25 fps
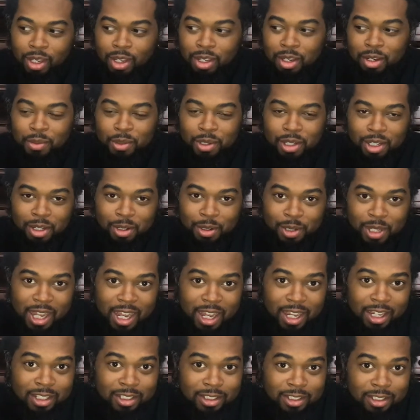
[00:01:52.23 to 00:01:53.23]
here we go,
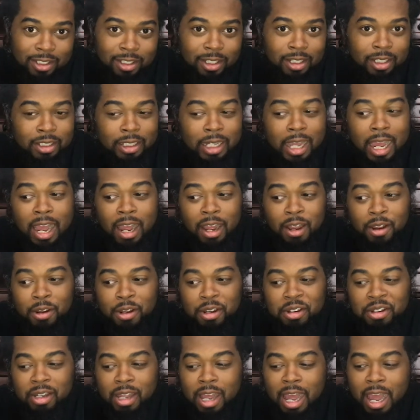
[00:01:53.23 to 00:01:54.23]
guys. Now,
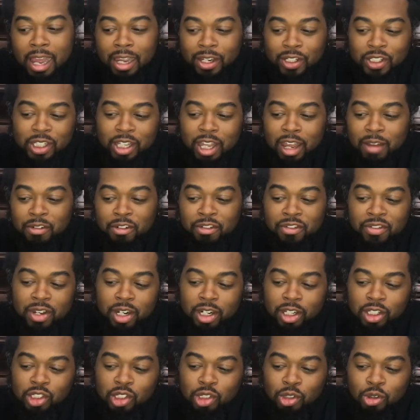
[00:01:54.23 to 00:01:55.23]
I actually have a
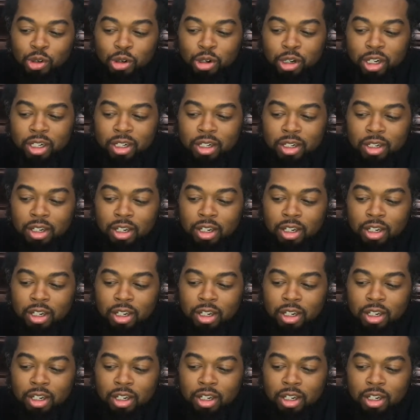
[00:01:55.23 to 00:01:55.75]
funny story